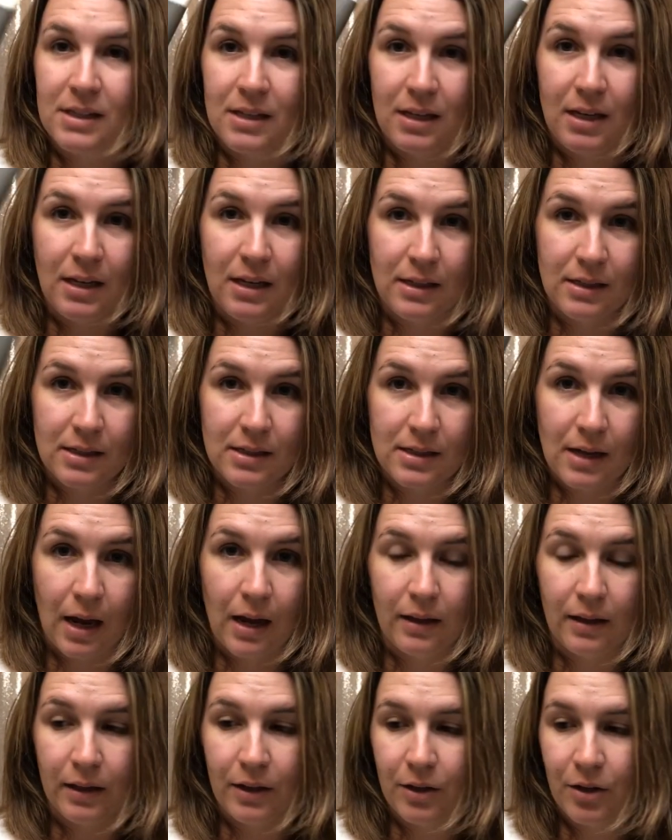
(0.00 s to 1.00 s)
a heat
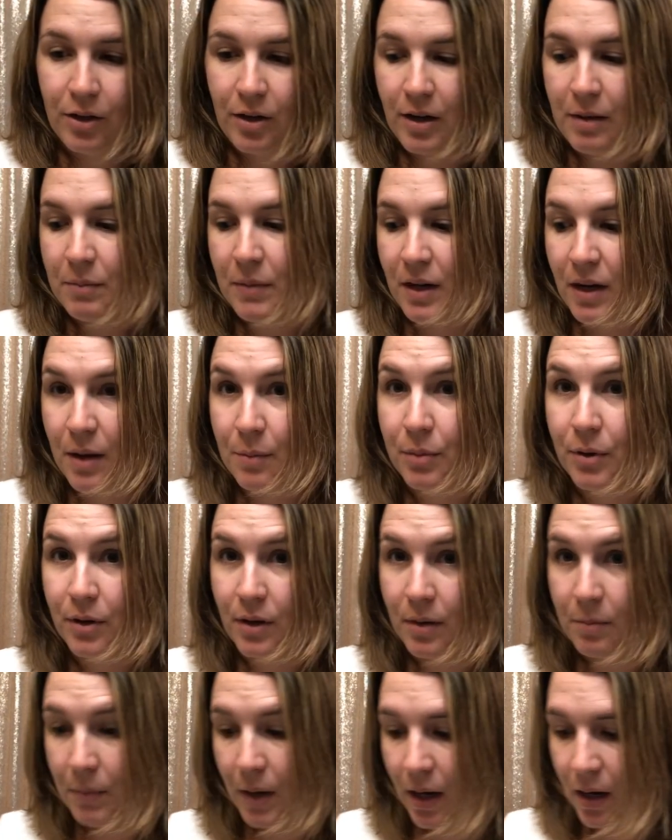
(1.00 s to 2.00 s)
styling cream that I put
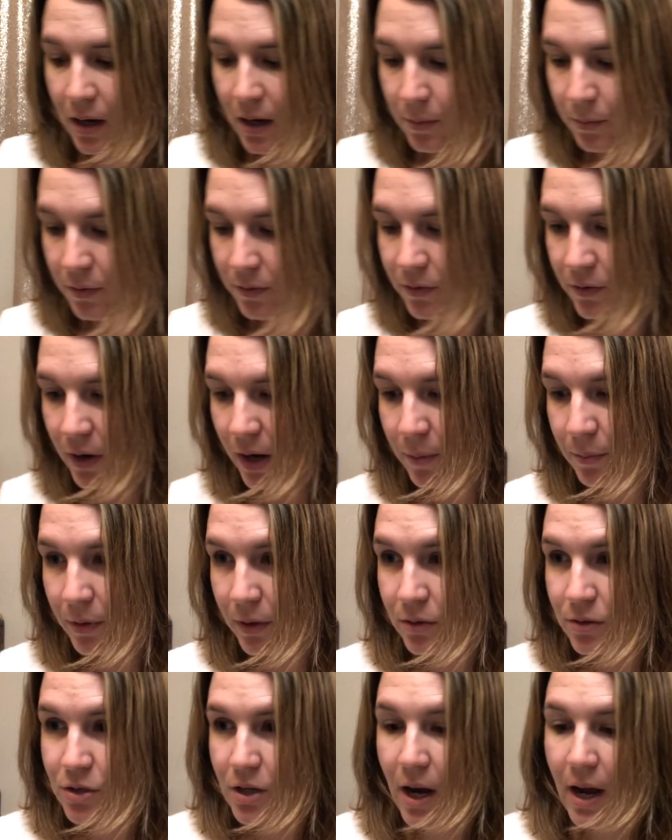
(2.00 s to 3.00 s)
in my hair before I
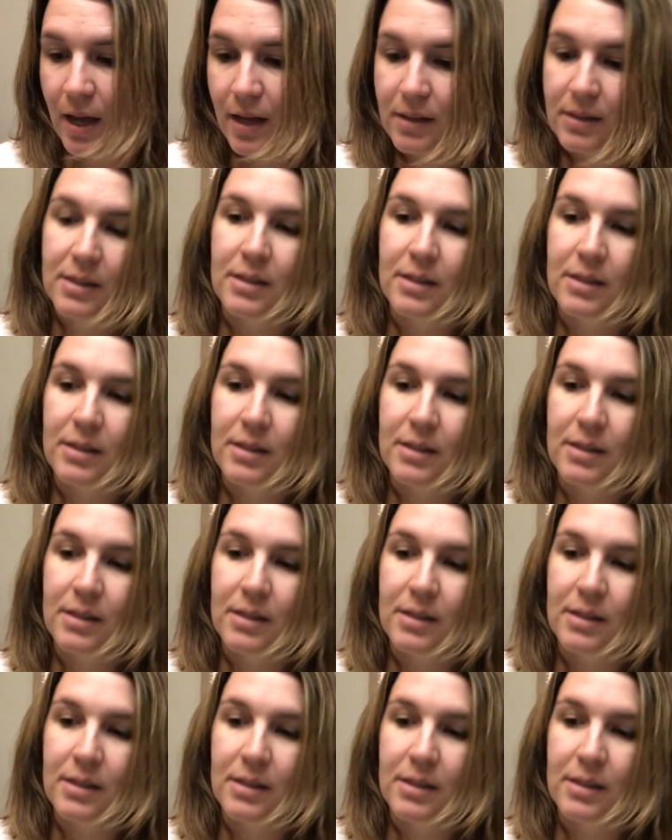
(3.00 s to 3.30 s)
blow dry it.